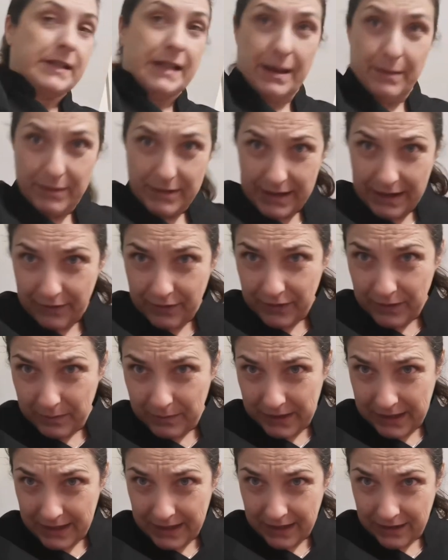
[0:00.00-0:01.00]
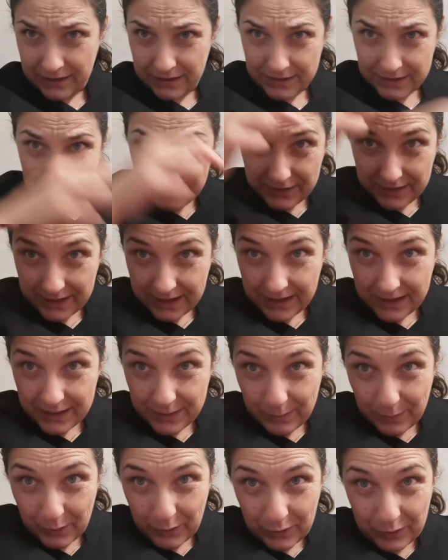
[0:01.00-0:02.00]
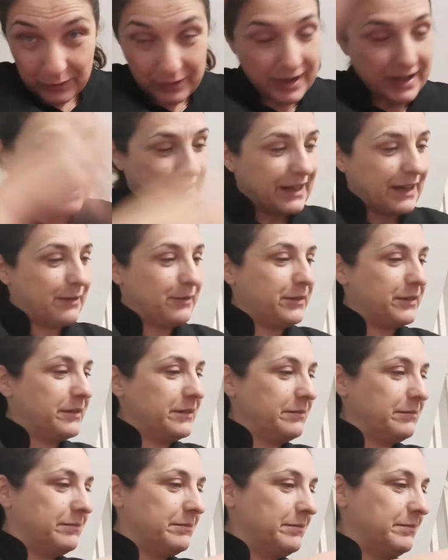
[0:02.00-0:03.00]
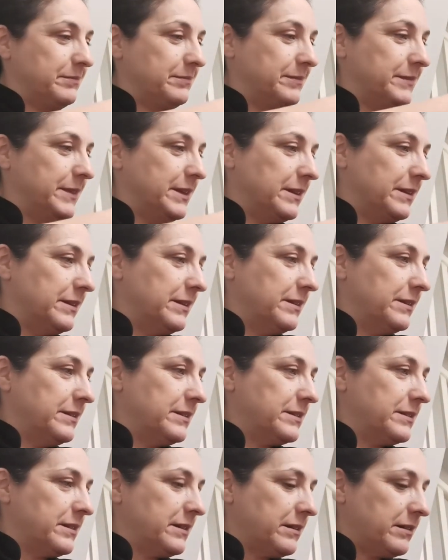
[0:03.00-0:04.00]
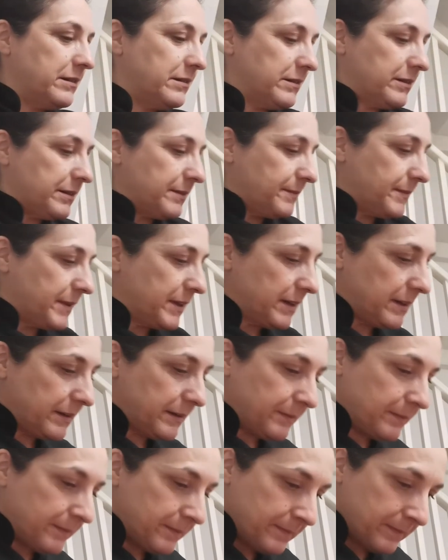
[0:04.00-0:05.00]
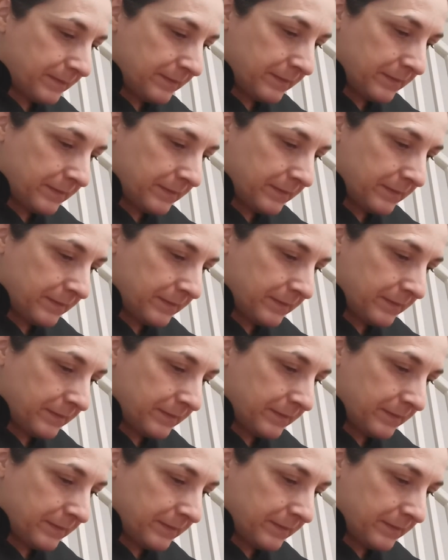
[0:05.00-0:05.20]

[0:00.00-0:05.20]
Simon's laughing at me, yeah, because look at it, it's more grey now than dark. I